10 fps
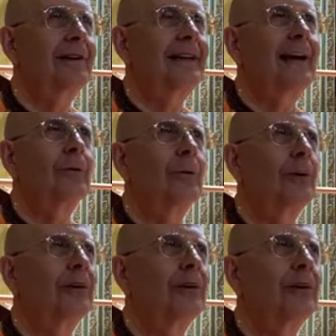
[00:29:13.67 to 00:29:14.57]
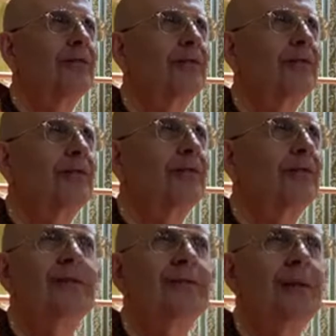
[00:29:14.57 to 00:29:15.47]
dacoits hid
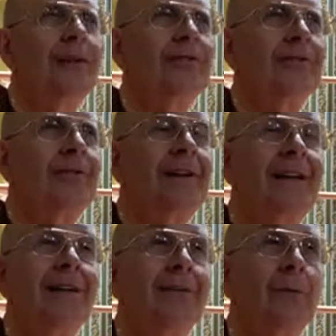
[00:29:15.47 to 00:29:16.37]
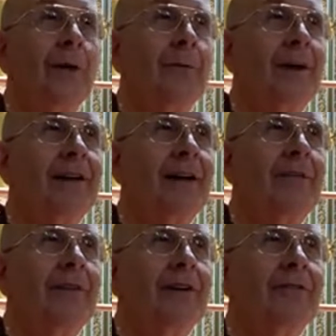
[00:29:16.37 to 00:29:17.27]
their treasure near where
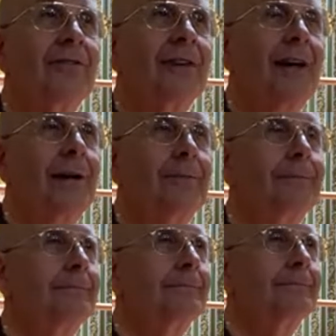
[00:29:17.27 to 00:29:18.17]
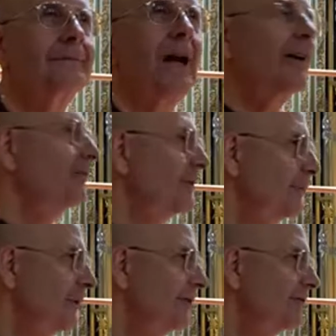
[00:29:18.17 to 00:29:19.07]
Mandavya's ashram
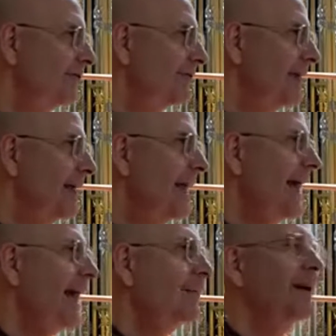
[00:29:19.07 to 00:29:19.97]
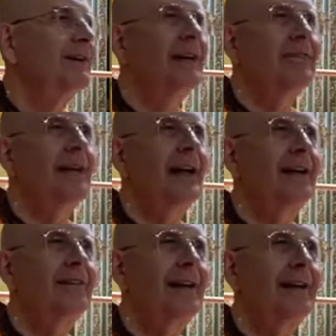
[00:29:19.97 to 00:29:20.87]
was. And Mandavya
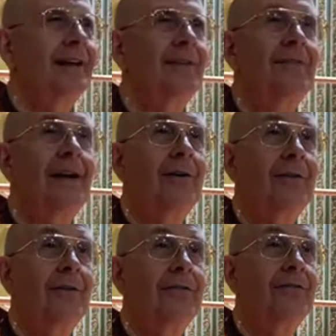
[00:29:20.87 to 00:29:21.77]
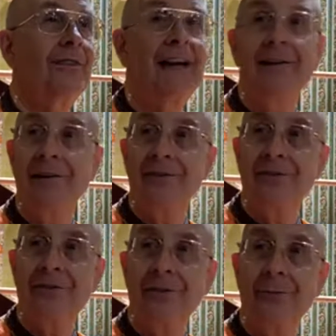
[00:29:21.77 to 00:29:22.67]
had taken a vow of silence,
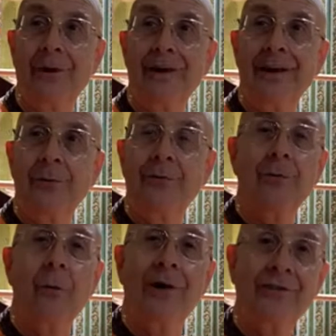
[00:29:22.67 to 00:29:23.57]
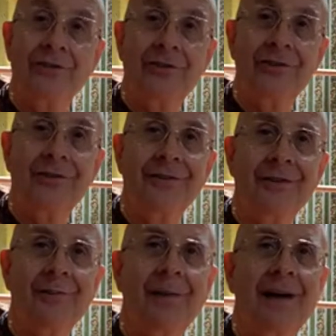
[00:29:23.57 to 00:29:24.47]
so when he was questioned
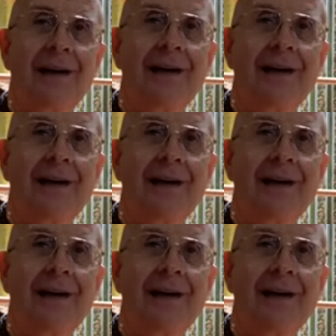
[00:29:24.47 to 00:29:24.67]
by